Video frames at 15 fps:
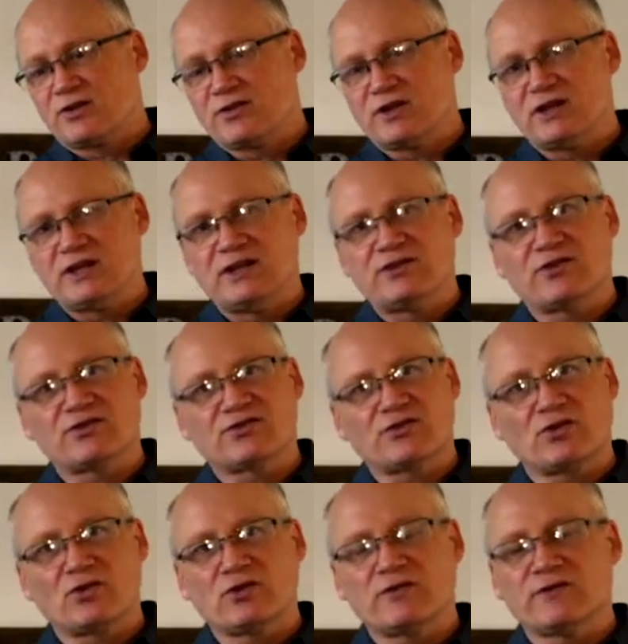the need to
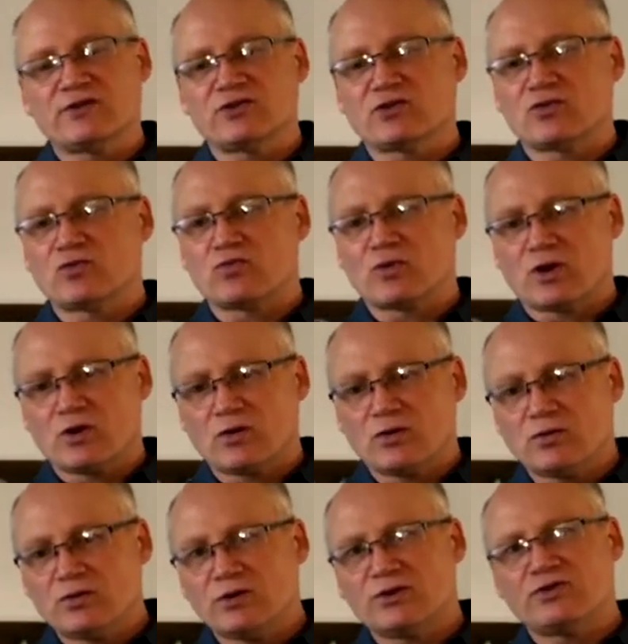serve and to
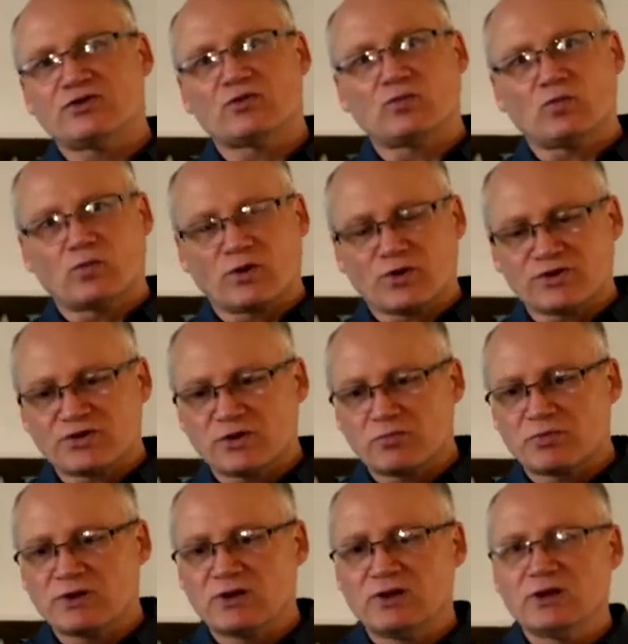grow, to
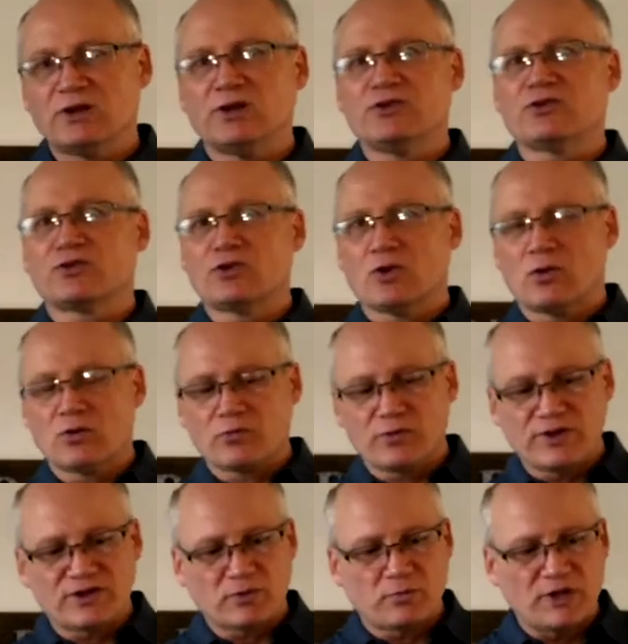worship, and to go and
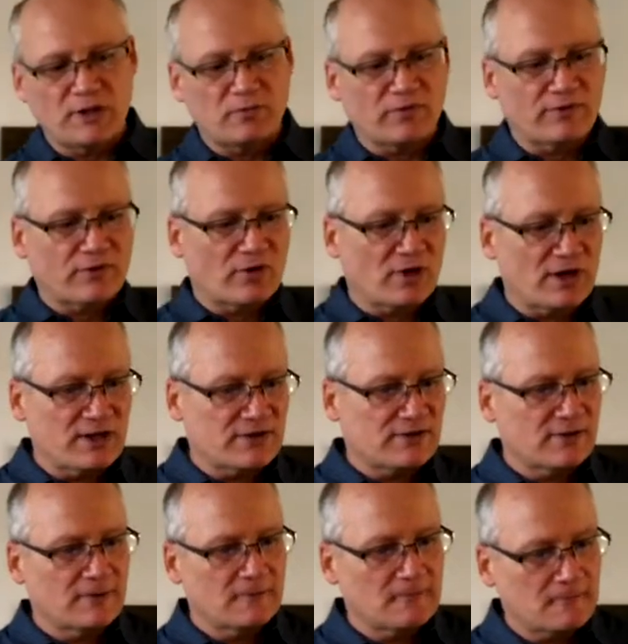reach a people for Christ.